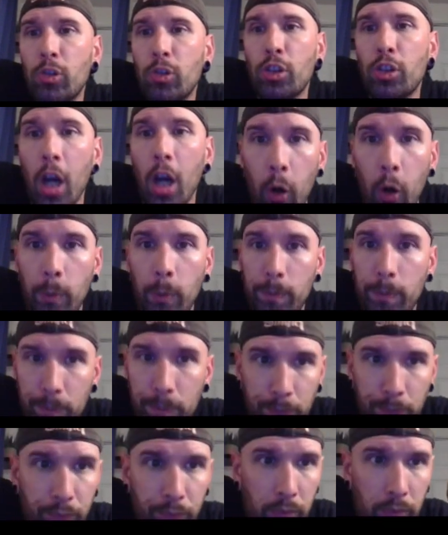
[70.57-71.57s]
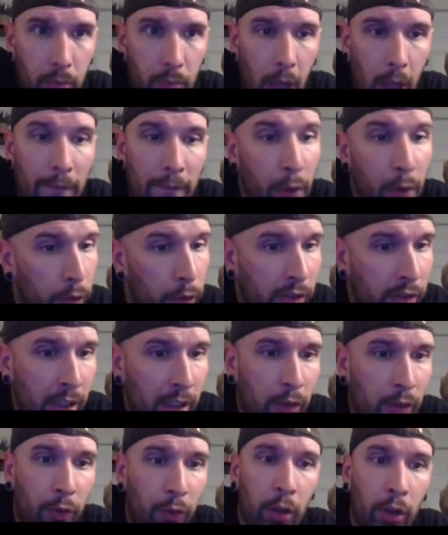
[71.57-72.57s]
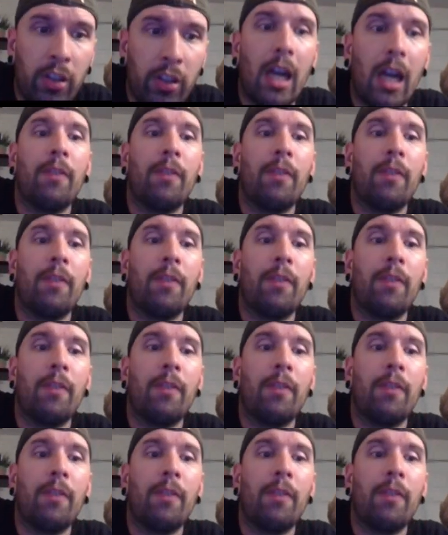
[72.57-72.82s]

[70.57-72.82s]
So first things first,